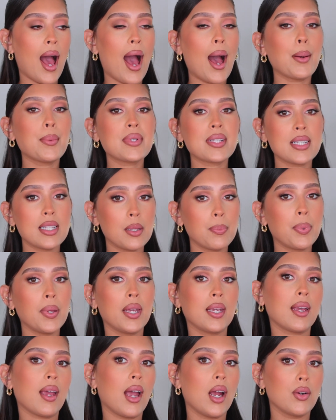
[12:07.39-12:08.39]
I was in the
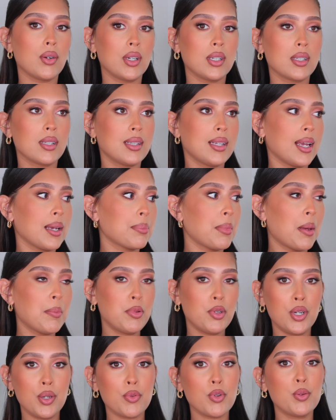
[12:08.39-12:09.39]
pink era. Like my
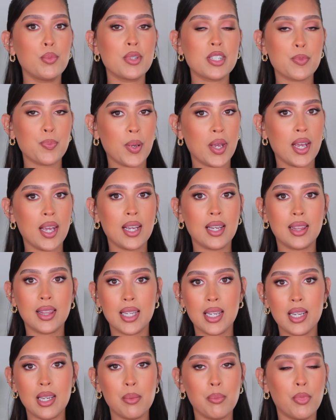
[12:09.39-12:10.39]
beauty room was pink
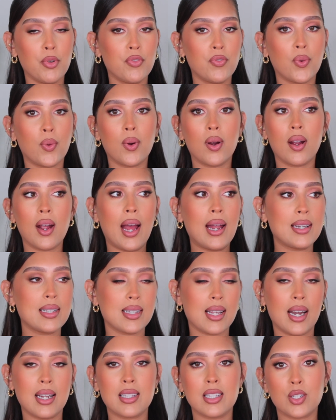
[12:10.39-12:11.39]
theme before I
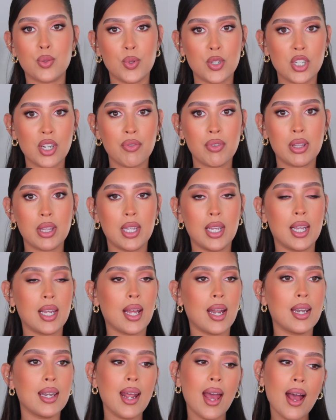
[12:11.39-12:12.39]
decided to switch everything.
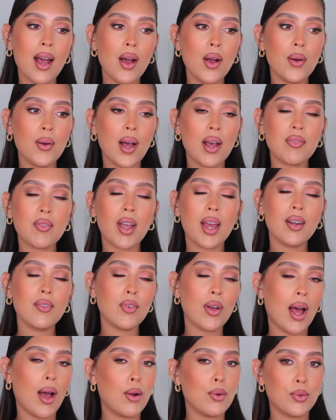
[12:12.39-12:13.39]
And now I've
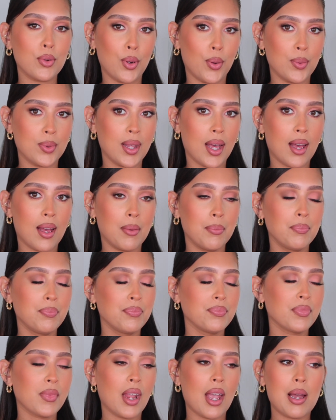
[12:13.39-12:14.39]
kind of outgrown that.
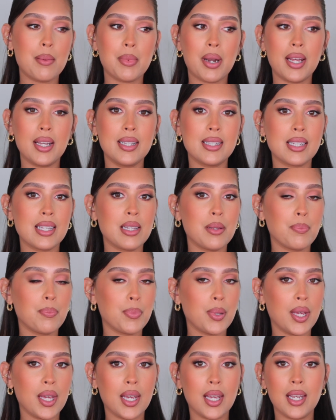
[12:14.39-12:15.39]
I'm not into the
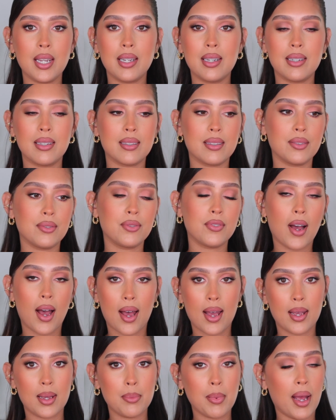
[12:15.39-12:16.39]
pink
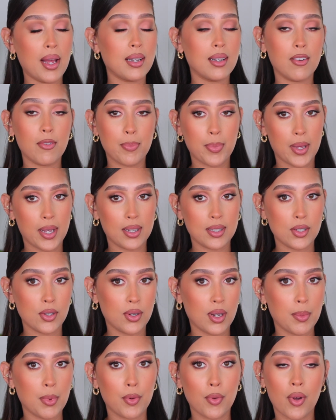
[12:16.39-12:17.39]
vibe. I love pink, don't
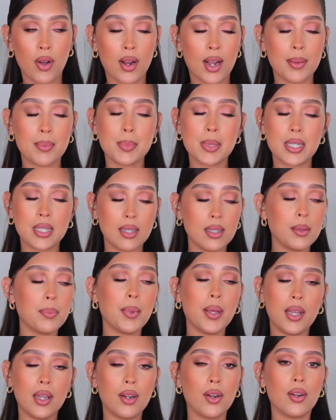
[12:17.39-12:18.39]
get me wrong. I'm still a
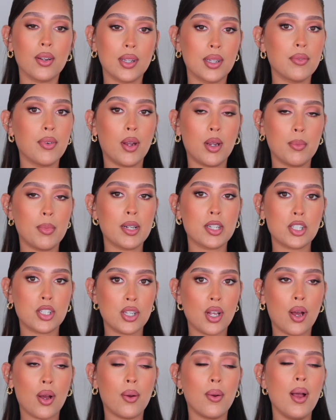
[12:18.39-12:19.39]
pink girly, very much
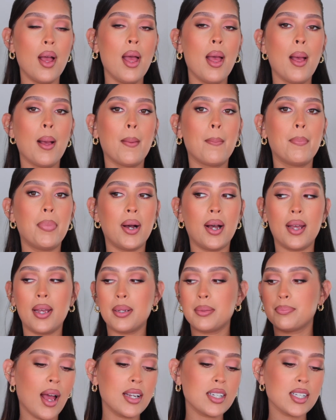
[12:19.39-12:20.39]
so.
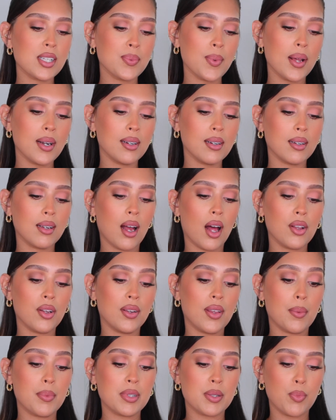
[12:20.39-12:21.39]
But I just wanted a color
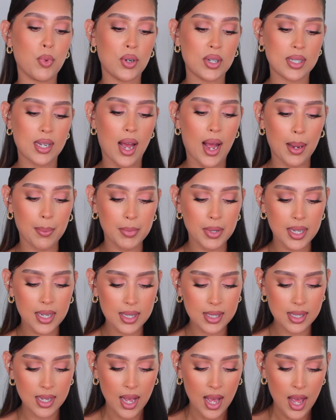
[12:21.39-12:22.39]
that was more
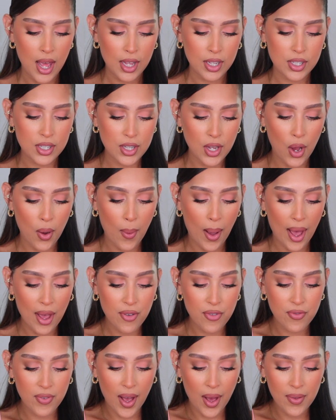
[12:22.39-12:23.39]
timeless. So I
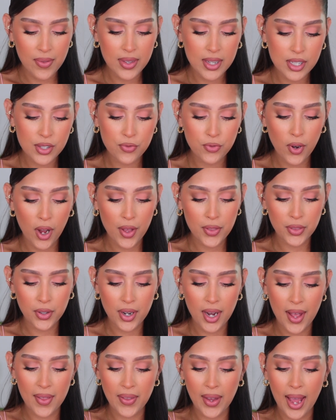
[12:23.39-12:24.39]
found this
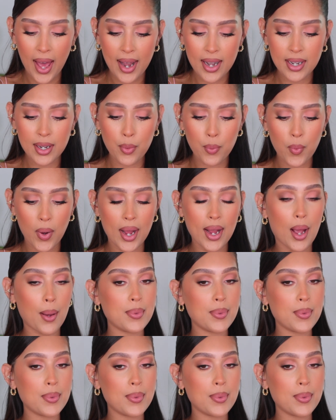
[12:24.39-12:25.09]
frother and they had it in white.